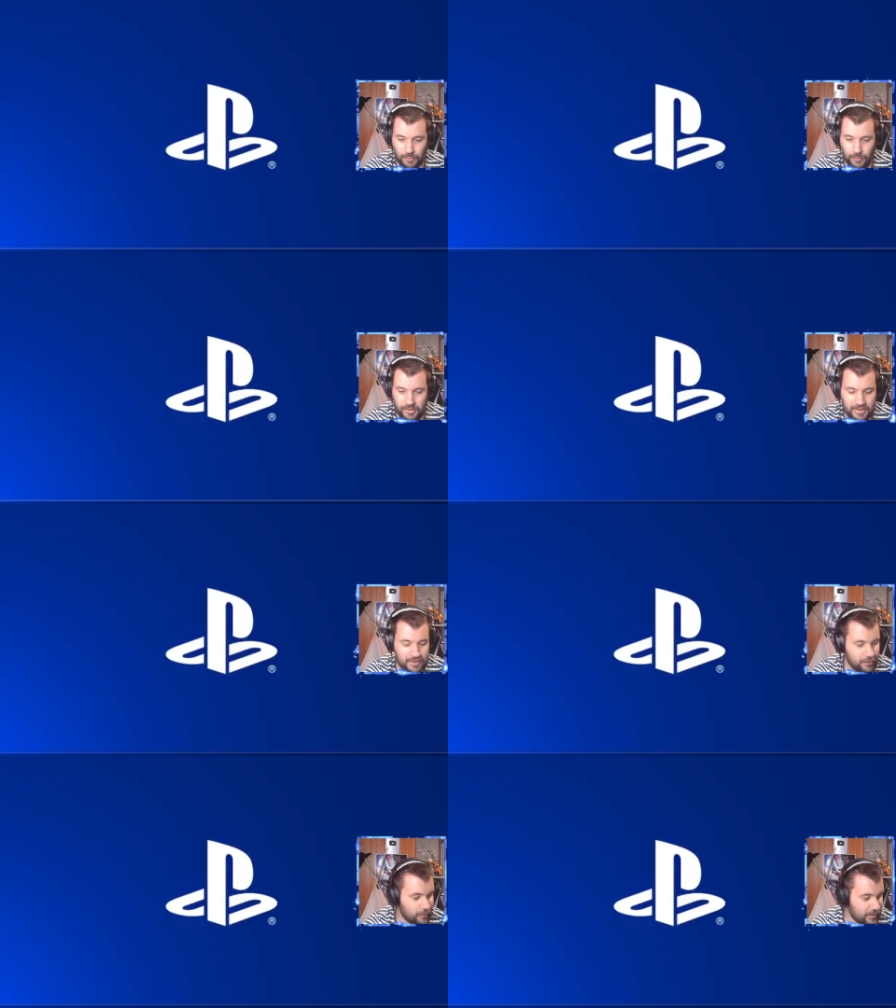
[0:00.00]
What did I
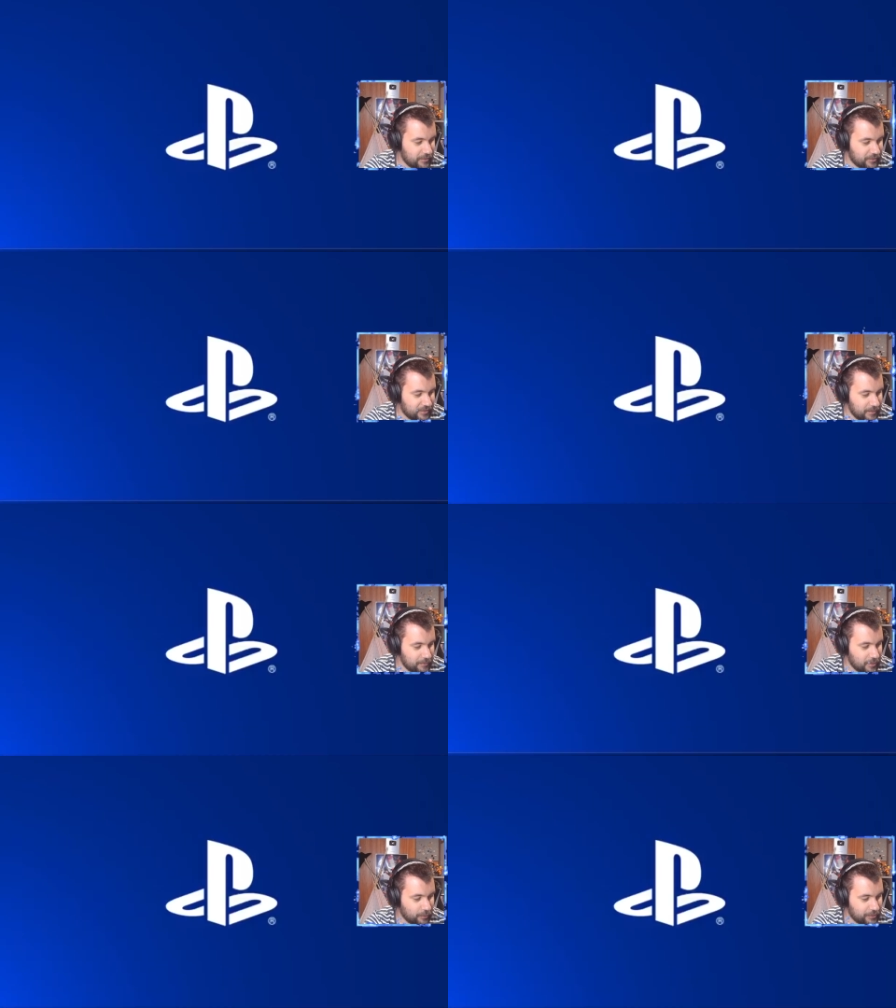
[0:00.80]
do? I just
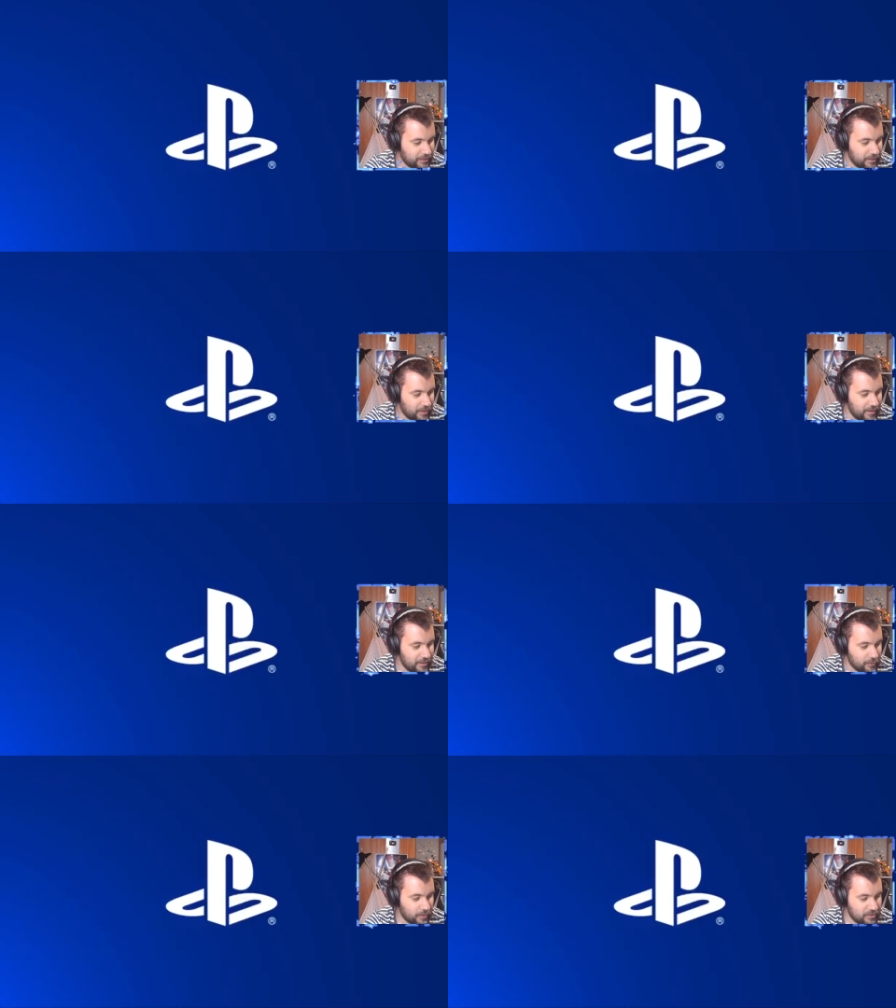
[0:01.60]
skipped the whole thing. All right,
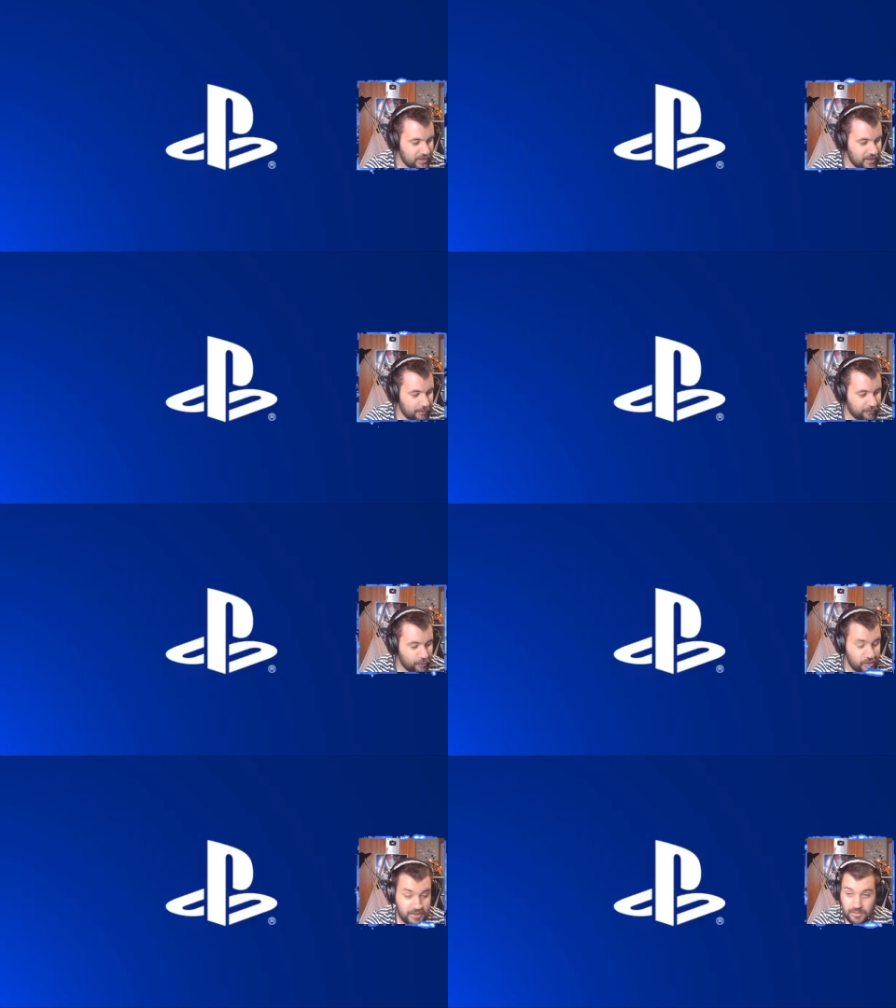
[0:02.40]
let's watch it. Now,
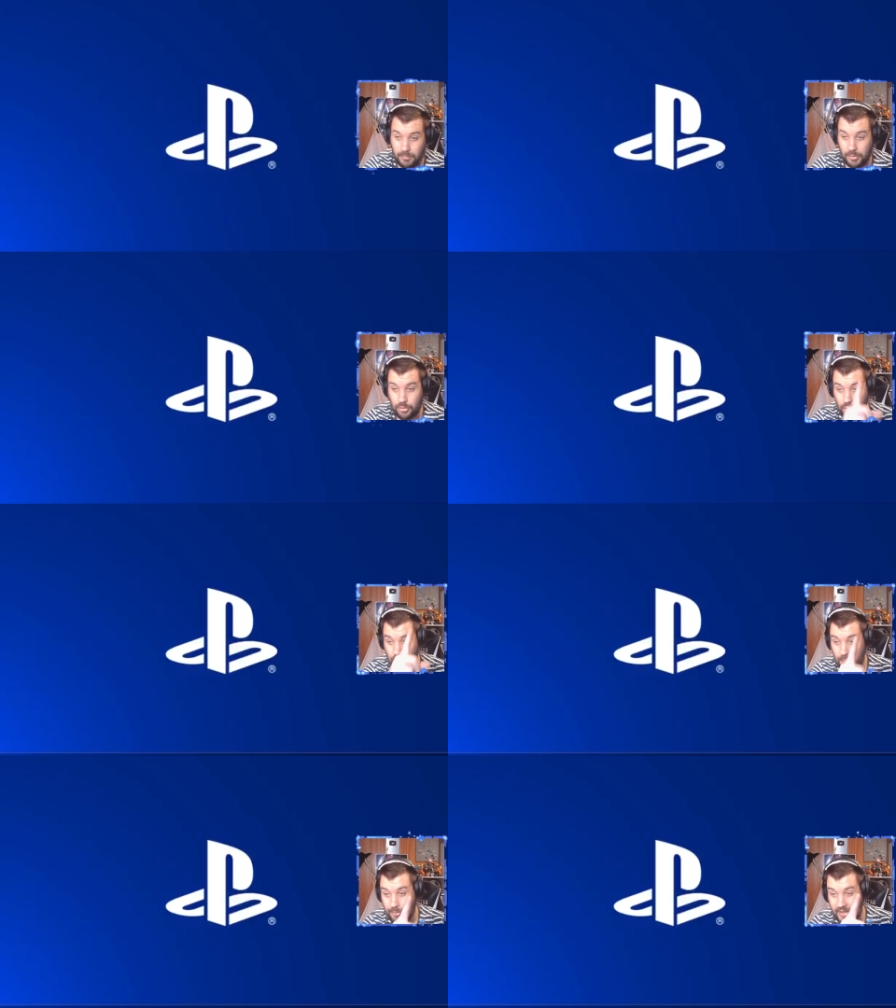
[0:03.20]
before this, make sure to
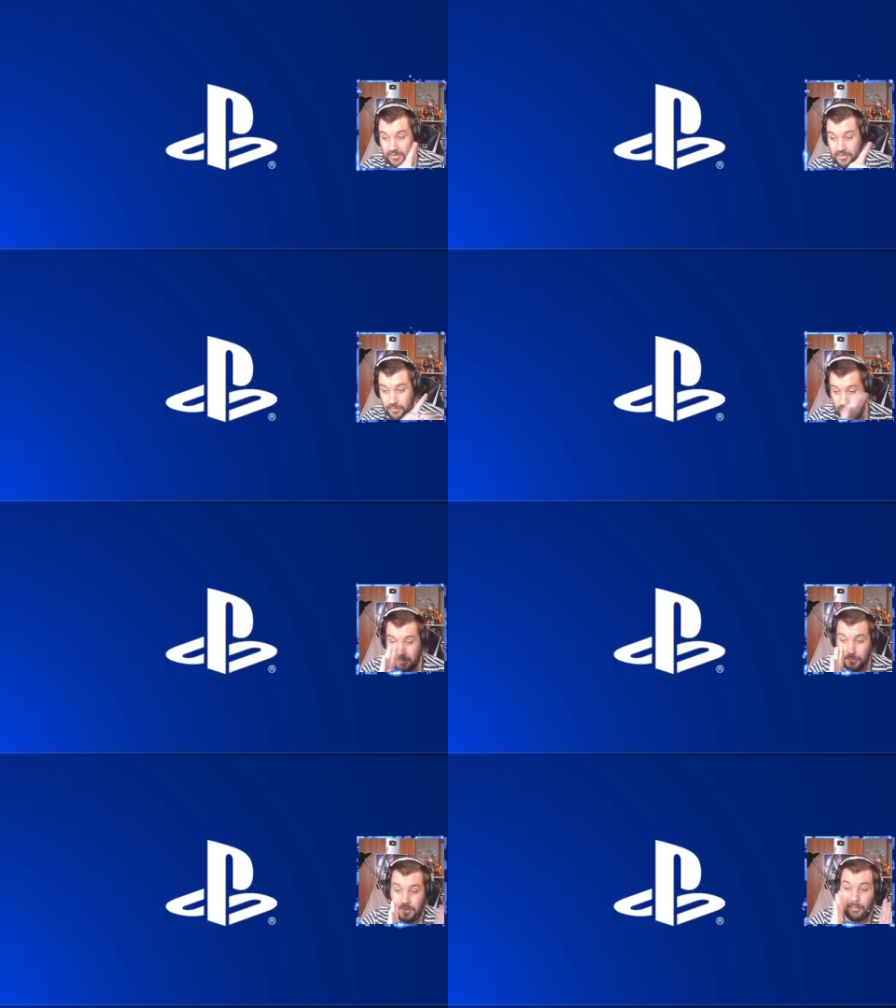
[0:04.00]
drop a like,
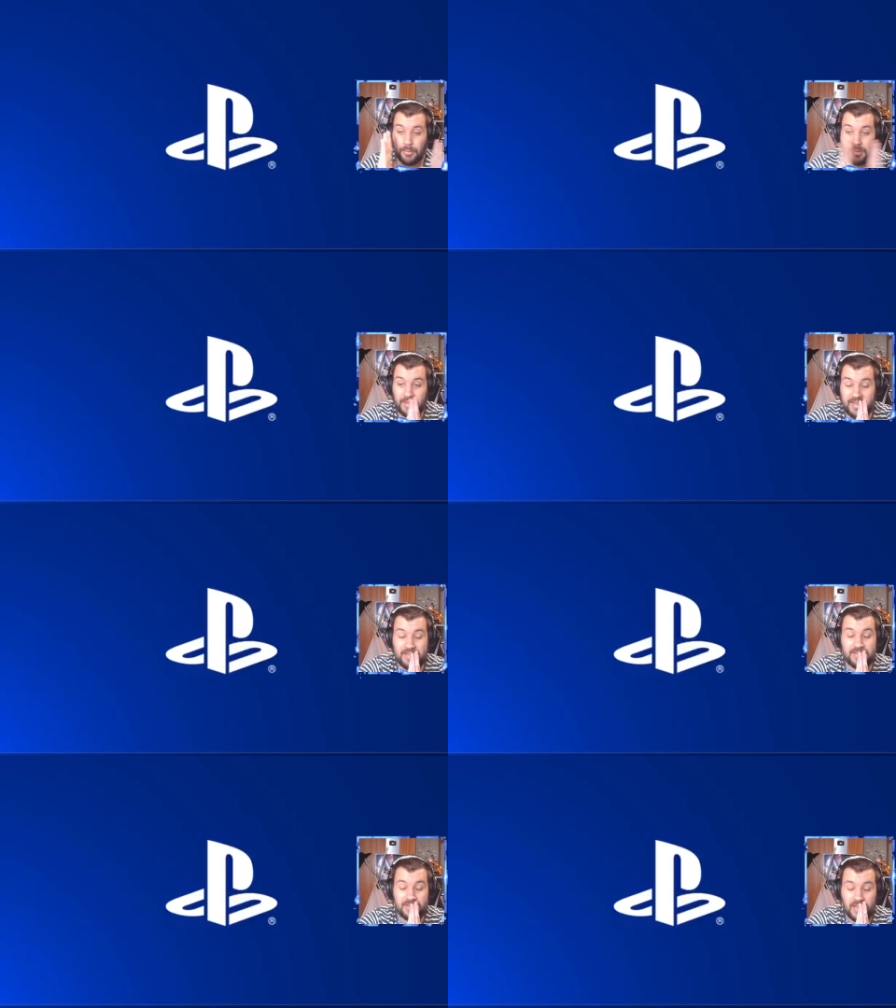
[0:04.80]
subscribe,
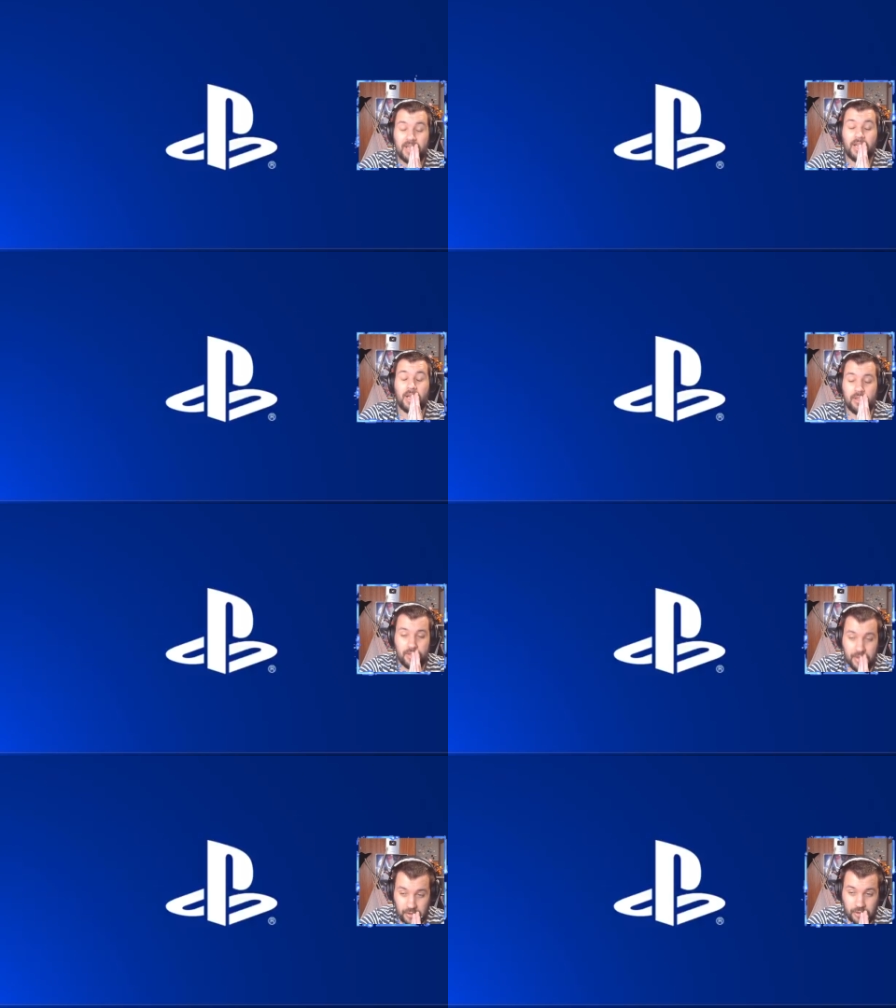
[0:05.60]
please. And
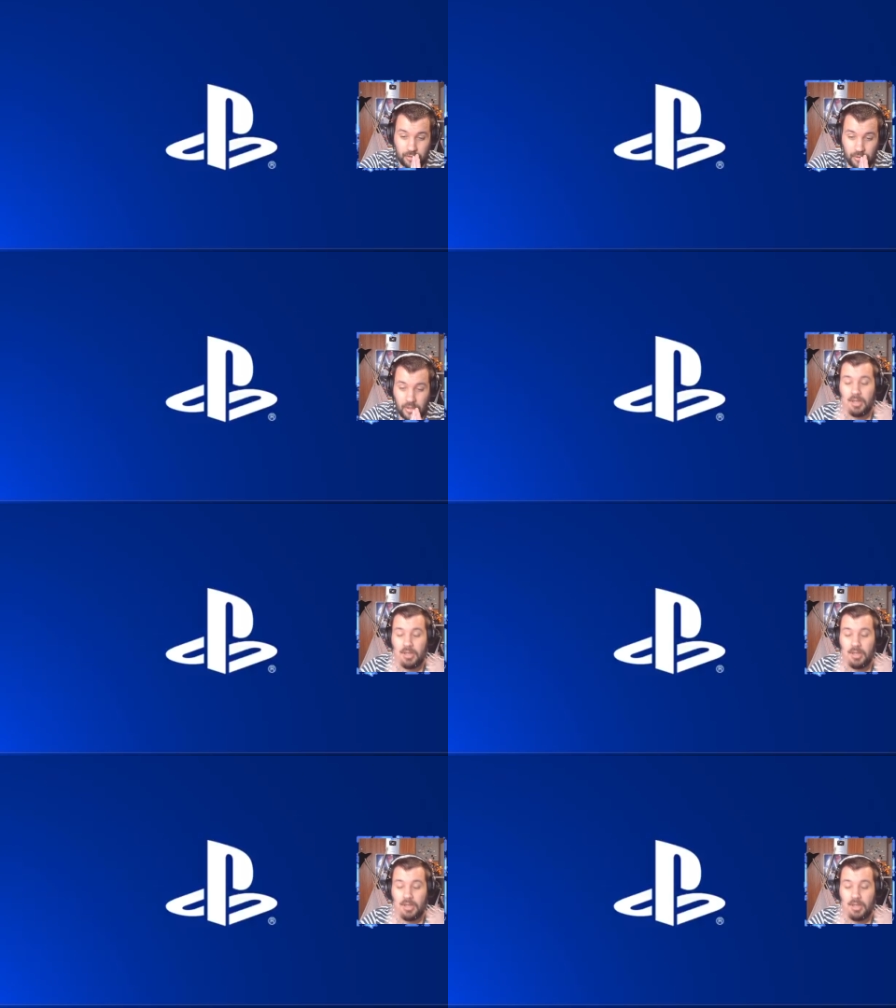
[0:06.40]
thank you.